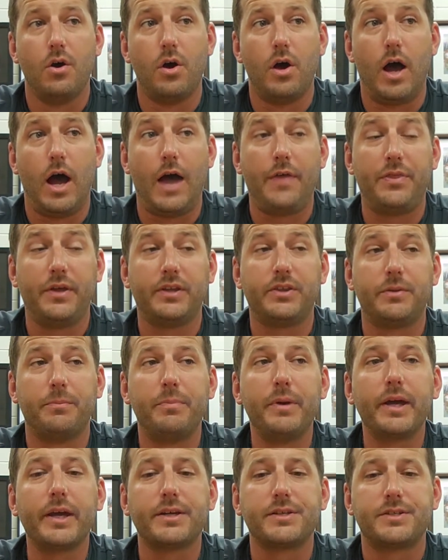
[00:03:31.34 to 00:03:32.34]
I think the
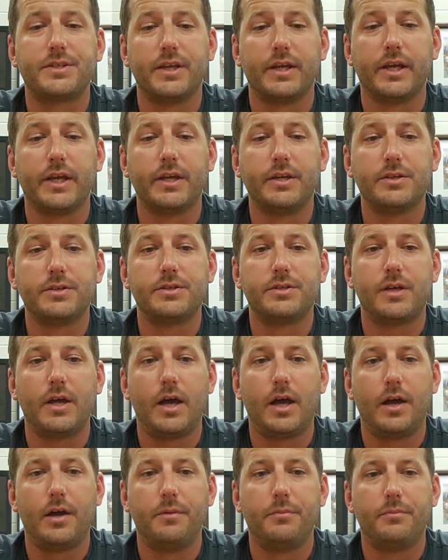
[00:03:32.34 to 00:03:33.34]
biggest thing is
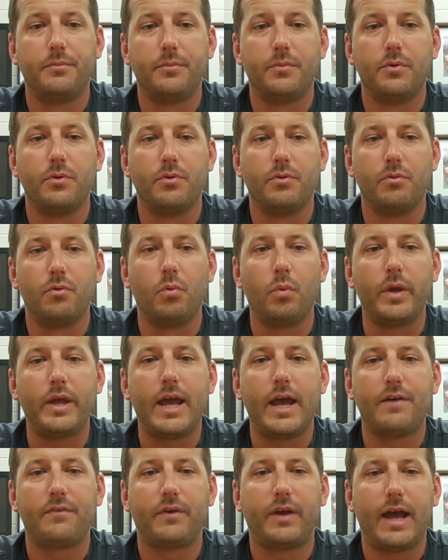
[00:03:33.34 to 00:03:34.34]
we
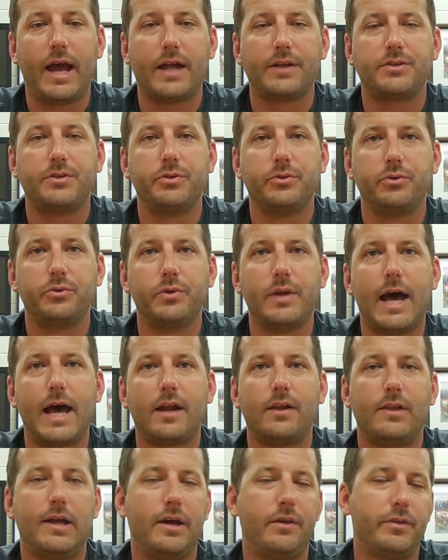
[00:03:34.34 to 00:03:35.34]
have got to not
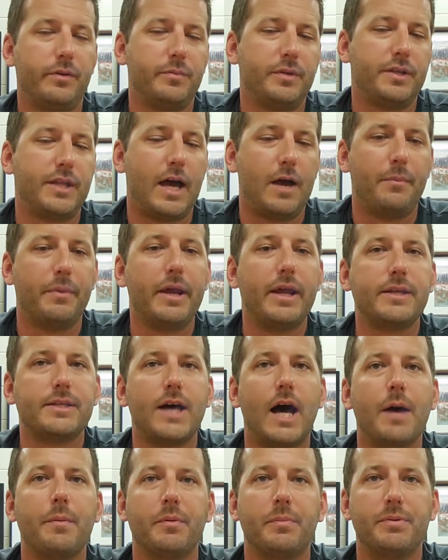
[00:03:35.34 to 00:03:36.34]
allow them to dominate
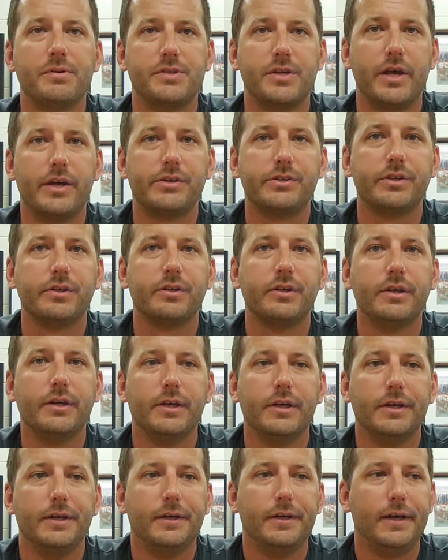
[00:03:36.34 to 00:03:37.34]
time of possession.
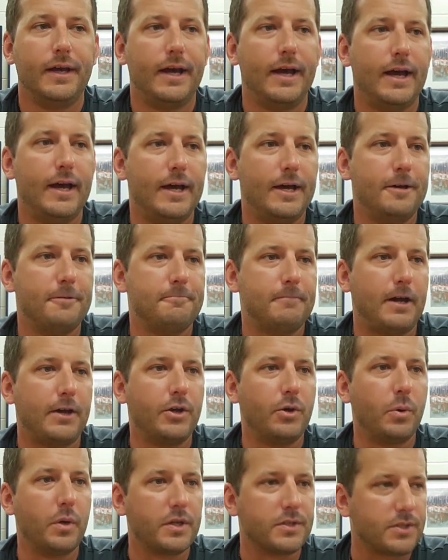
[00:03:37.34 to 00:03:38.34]
I
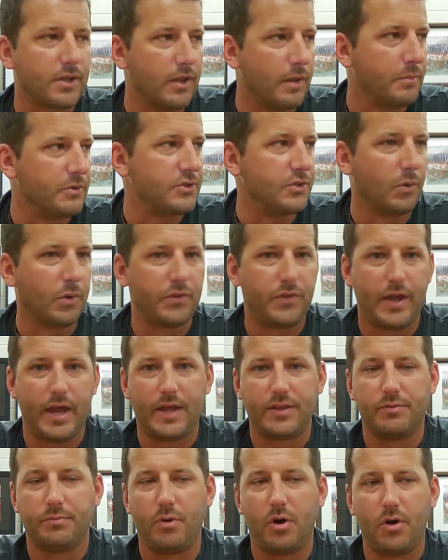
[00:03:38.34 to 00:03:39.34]
know against Columbus North they
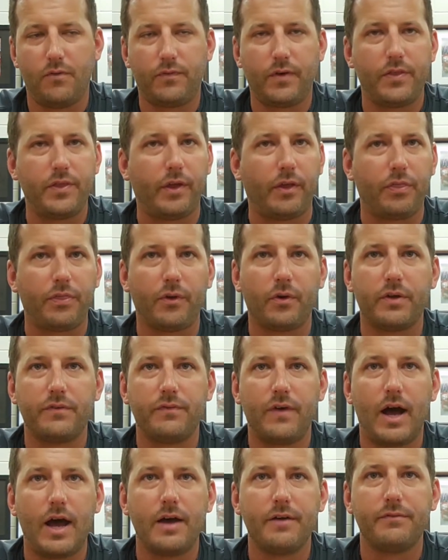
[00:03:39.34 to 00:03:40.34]
had the ball for I think
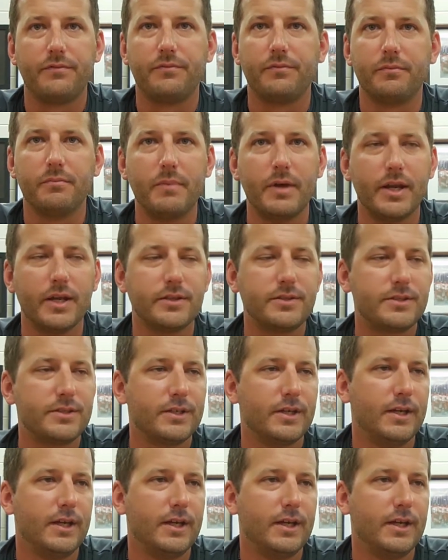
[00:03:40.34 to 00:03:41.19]
35 minutes.